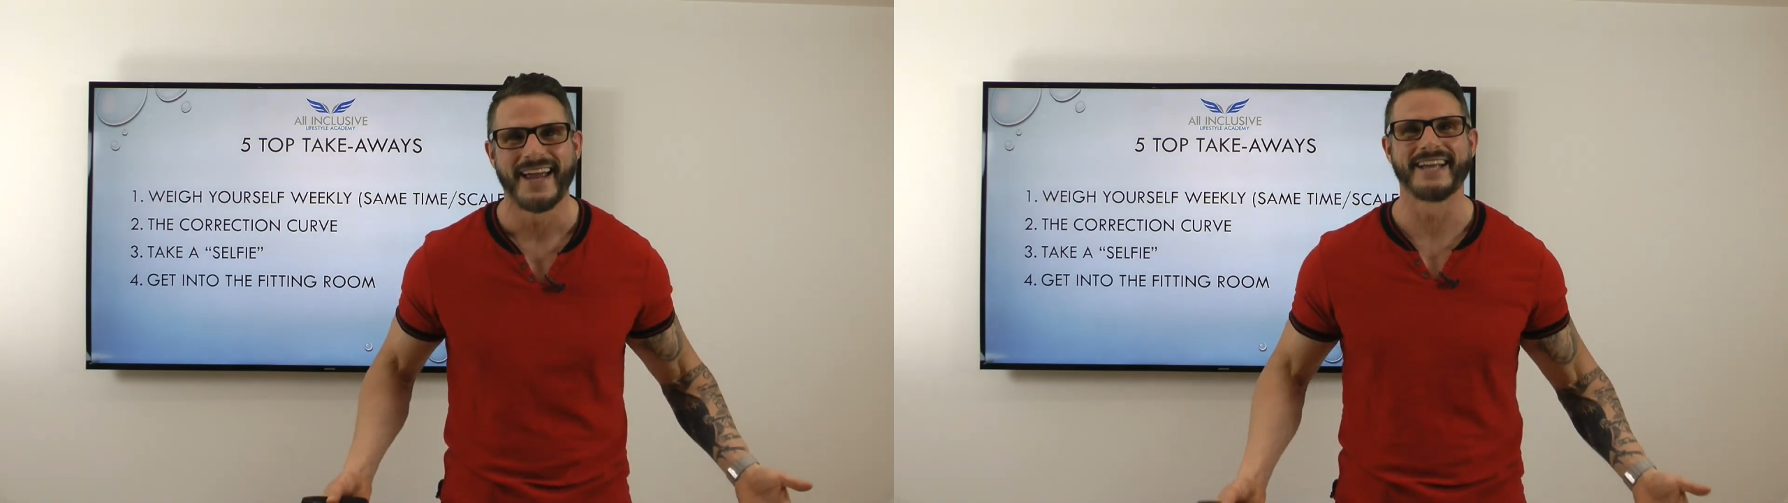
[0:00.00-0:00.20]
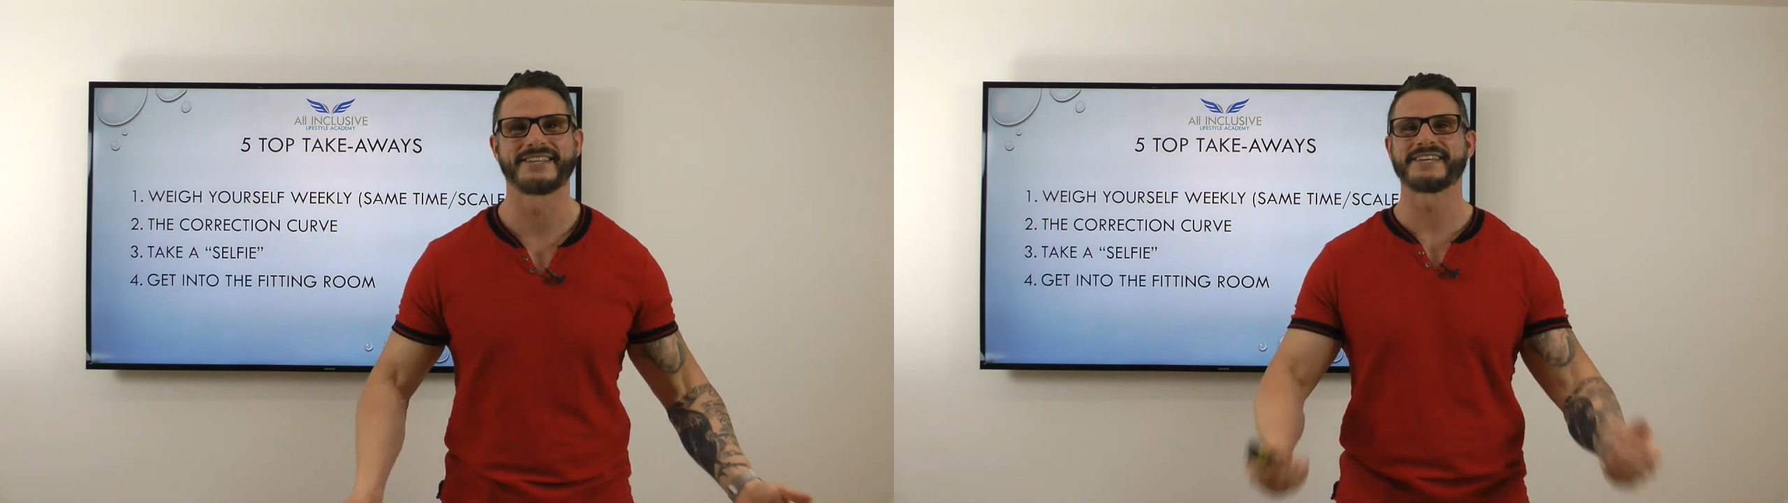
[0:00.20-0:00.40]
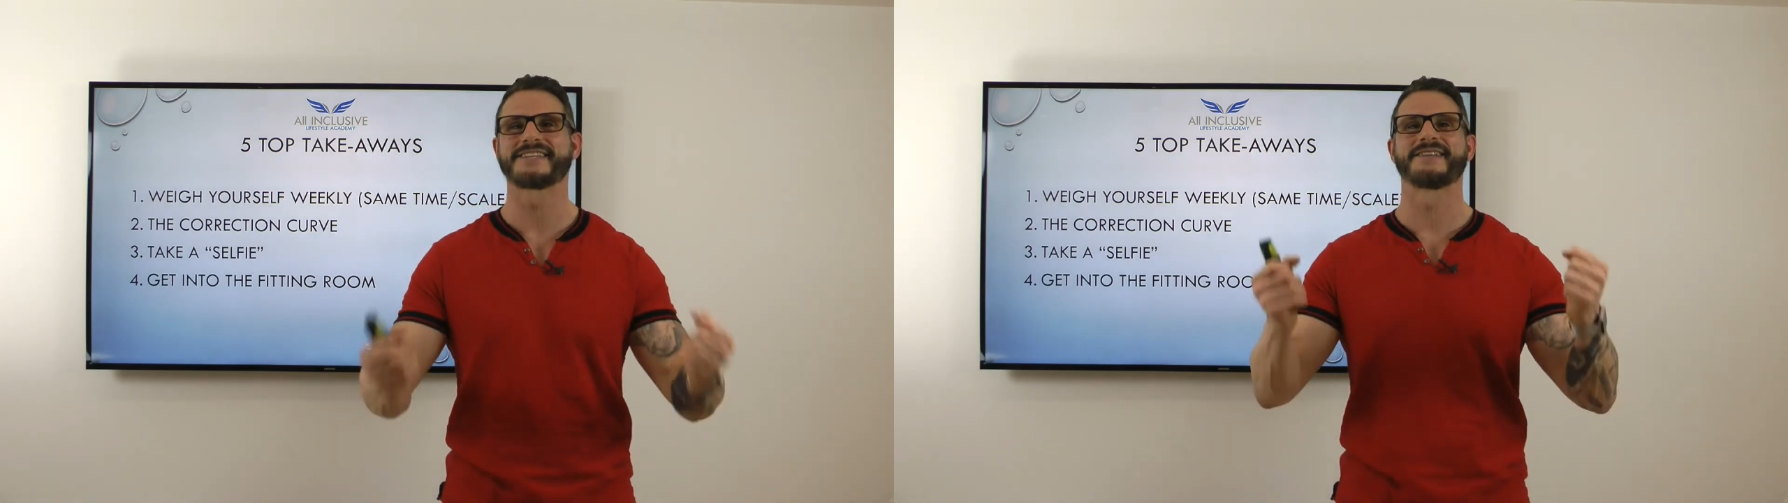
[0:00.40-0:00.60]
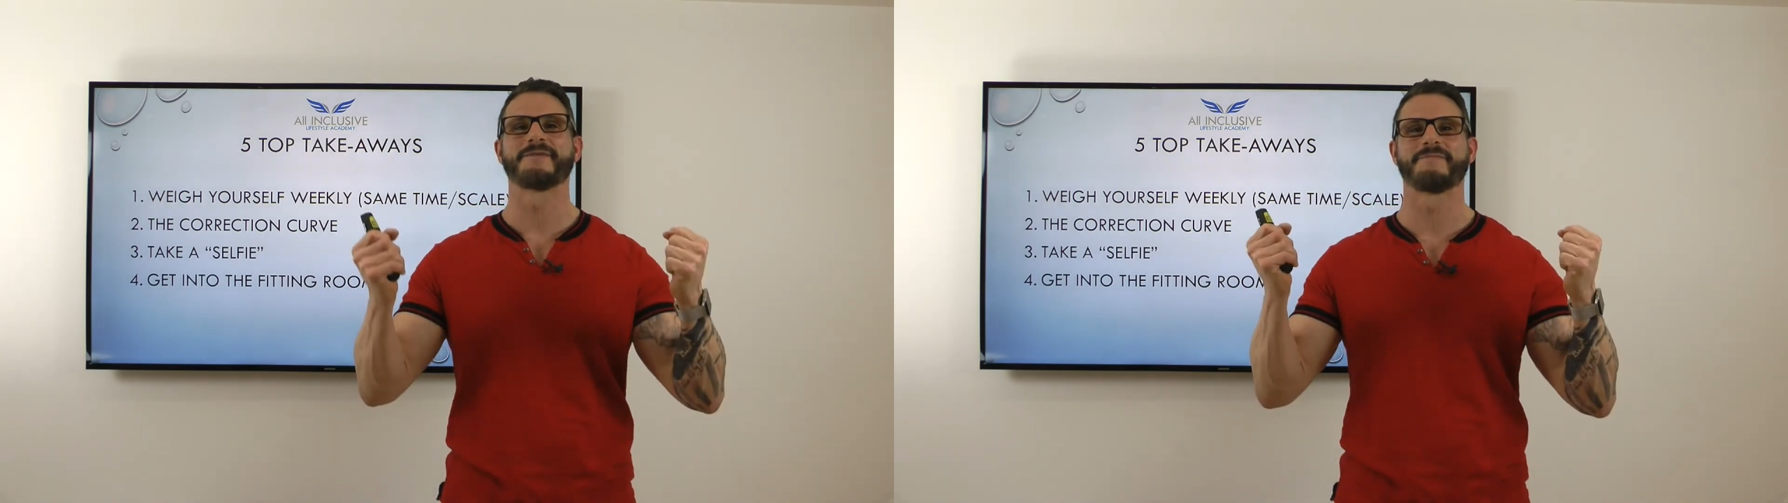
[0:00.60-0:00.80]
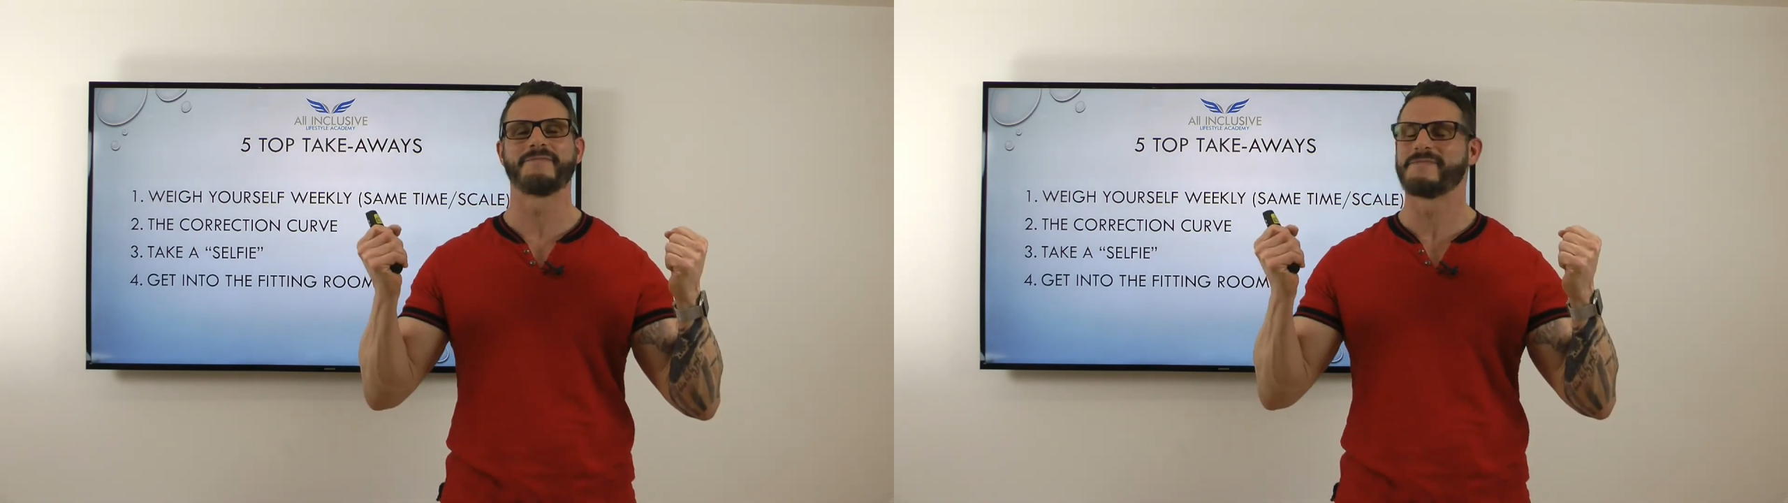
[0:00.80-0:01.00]
It's just
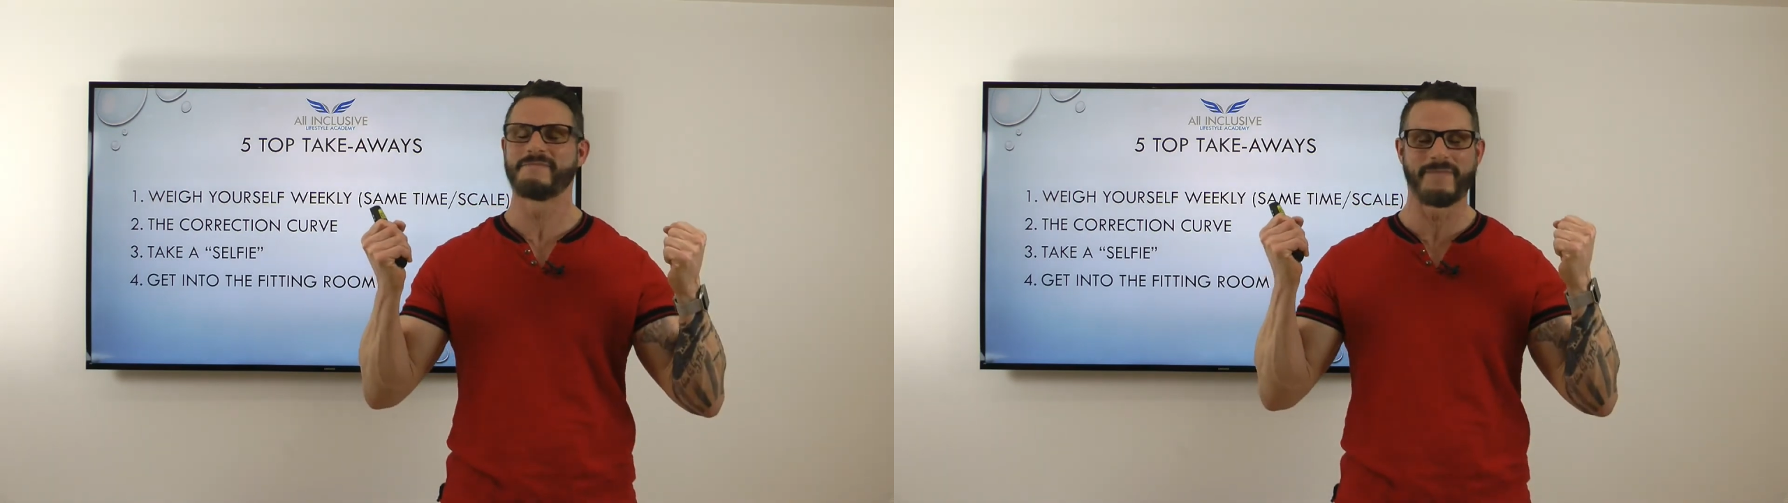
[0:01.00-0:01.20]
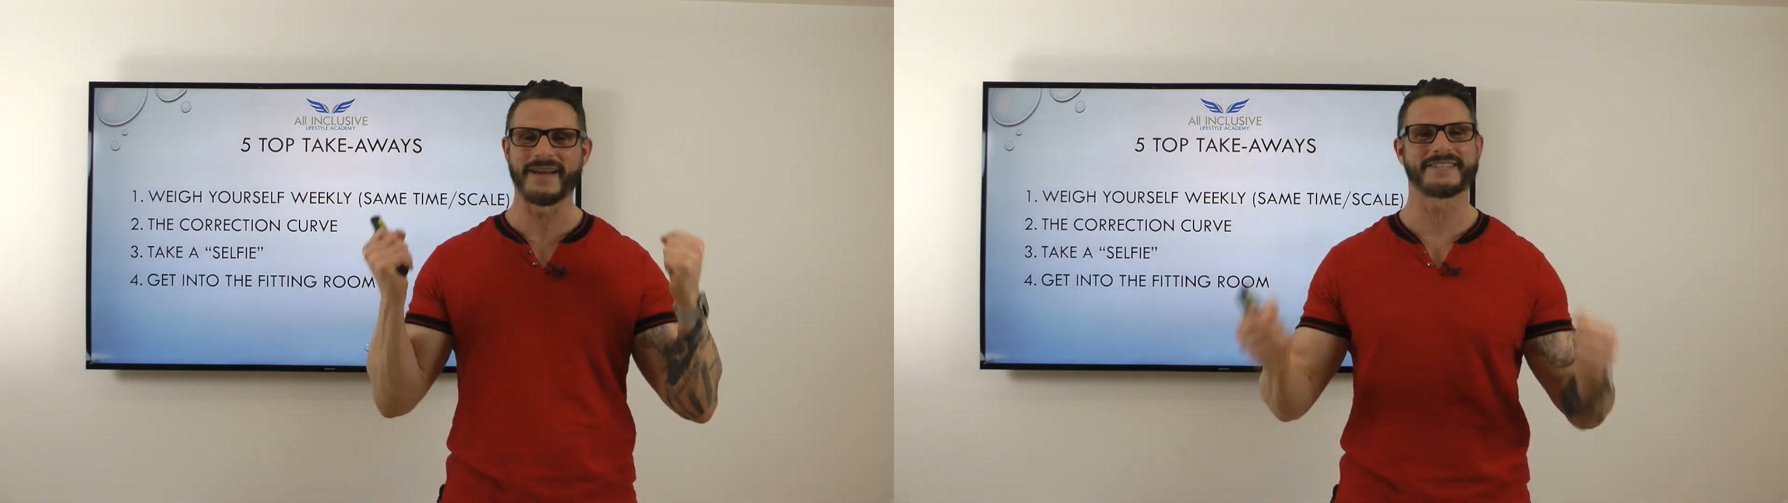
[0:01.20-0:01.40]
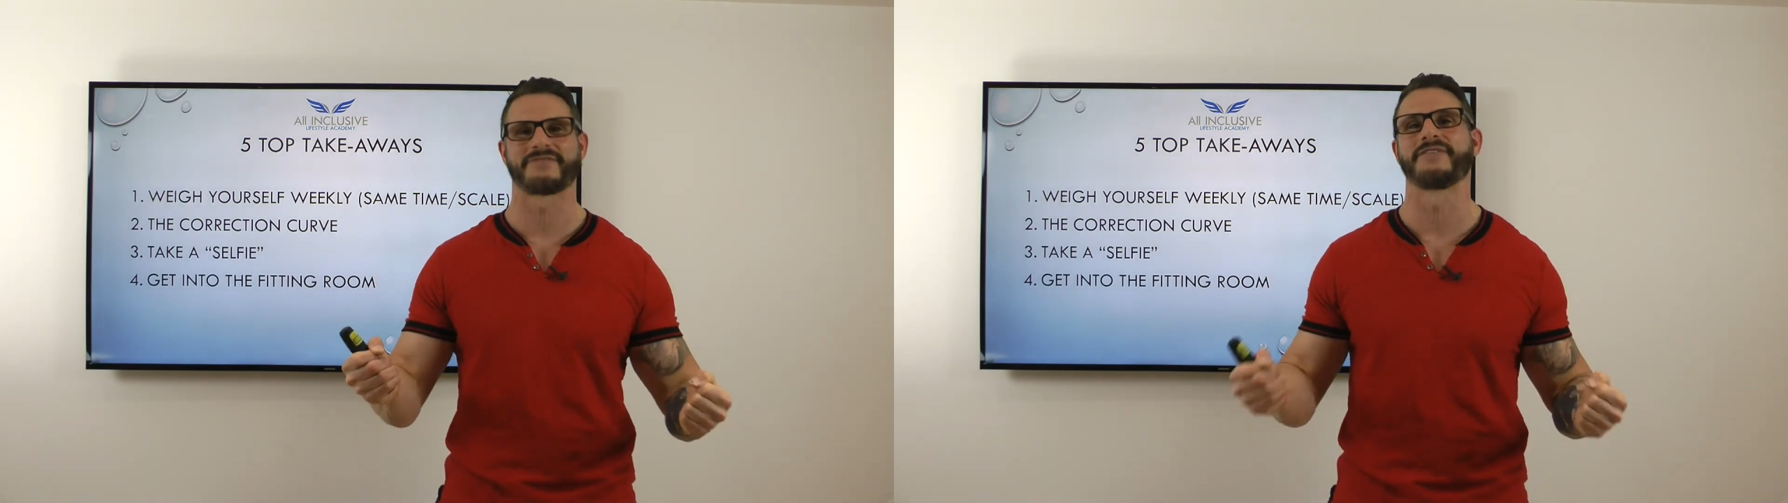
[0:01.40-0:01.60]
the best